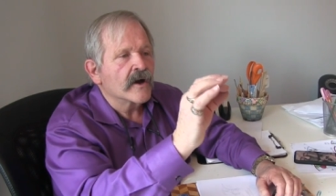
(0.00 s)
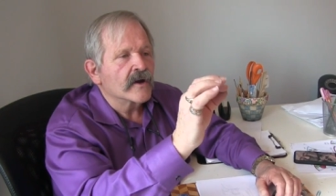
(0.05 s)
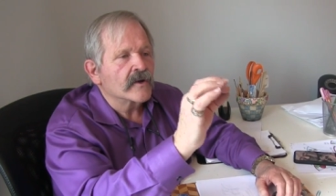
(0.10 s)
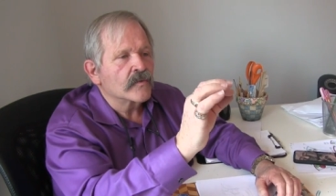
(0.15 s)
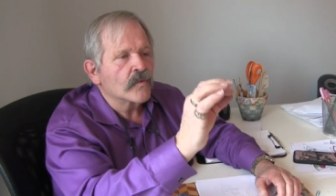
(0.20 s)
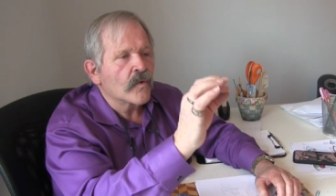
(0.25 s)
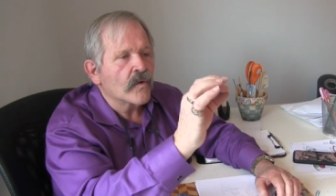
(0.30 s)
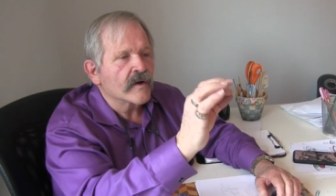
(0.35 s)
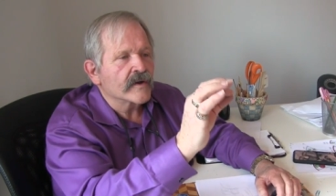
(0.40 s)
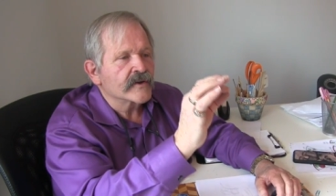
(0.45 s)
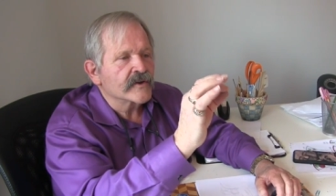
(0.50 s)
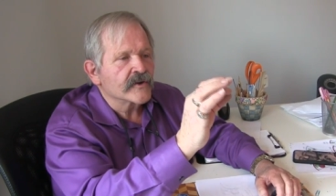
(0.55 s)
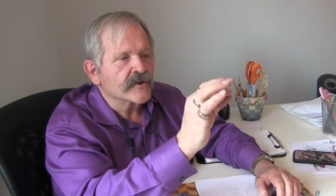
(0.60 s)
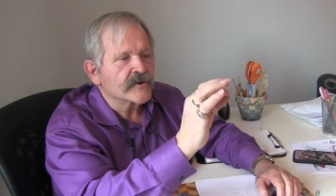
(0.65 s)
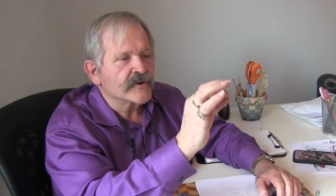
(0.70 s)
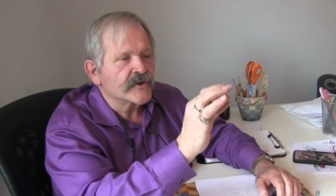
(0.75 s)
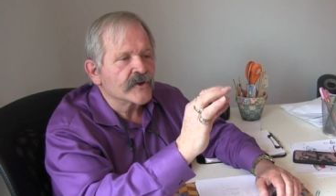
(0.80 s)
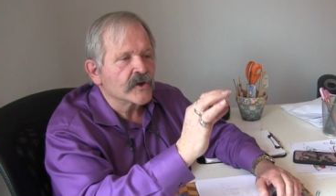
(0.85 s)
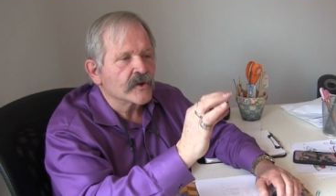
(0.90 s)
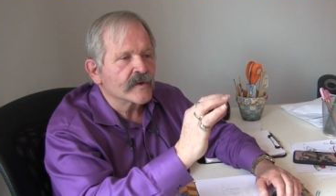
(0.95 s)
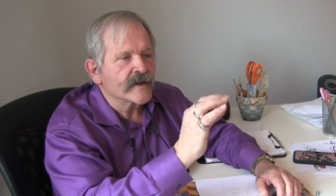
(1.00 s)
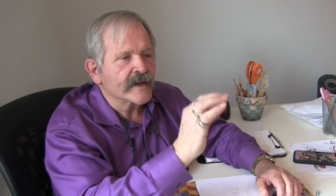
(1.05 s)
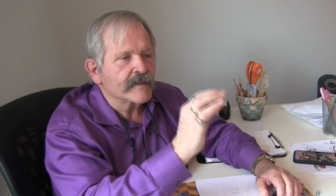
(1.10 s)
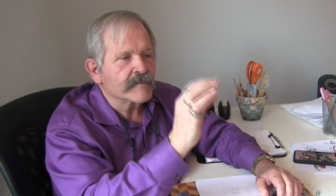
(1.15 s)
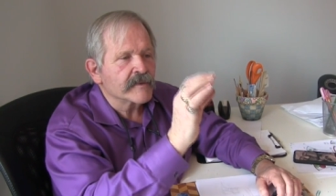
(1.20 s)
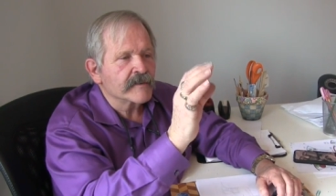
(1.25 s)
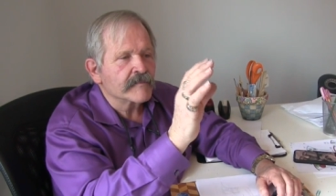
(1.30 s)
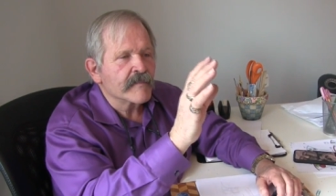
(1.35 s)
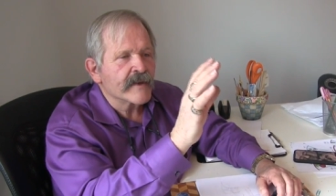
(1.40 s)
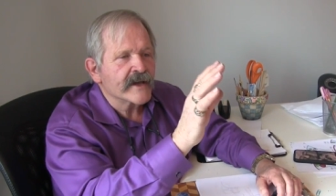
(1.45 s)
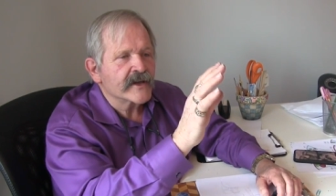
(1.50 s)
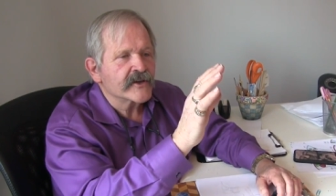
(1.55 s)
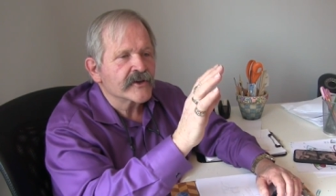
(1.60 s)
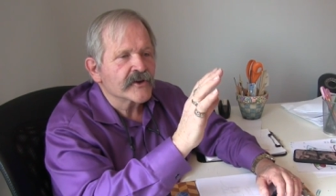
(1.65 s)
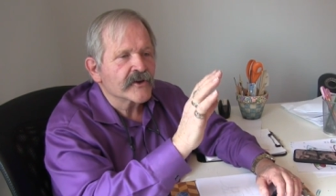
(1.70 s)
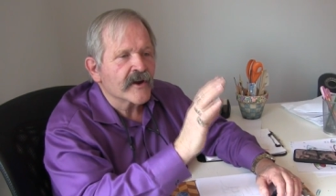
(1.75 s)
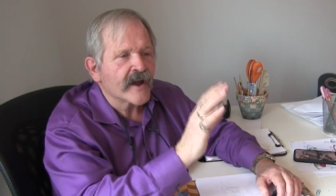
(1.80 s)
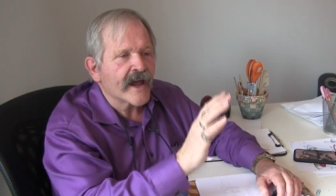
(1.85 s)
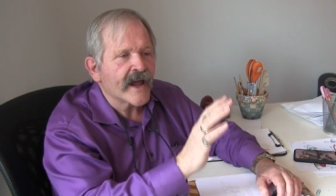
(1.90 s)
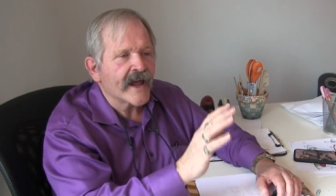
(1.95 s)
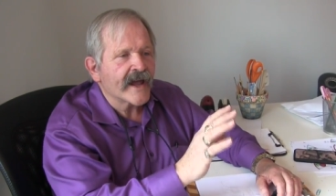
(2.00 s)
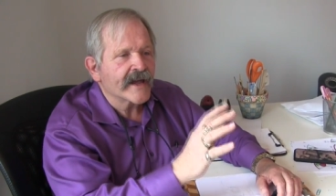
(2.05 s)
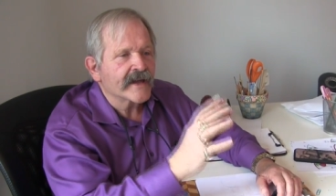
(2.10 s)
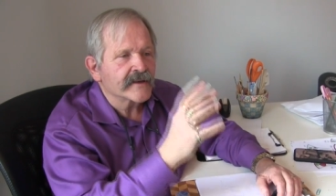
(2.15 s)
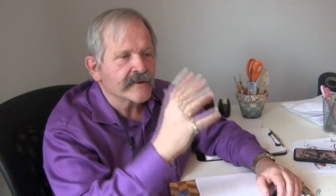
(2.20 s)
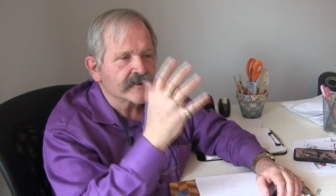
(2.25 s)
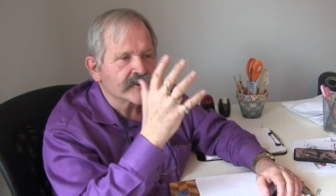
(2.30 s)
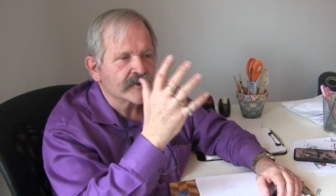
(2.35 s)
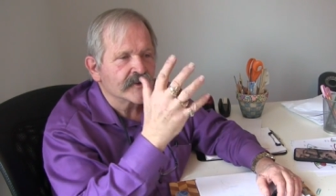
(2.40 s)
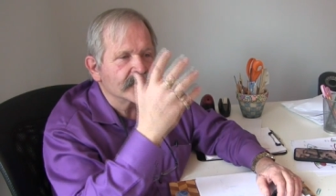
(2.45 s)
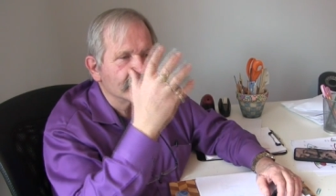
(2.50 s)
on what you're doing, but make your hand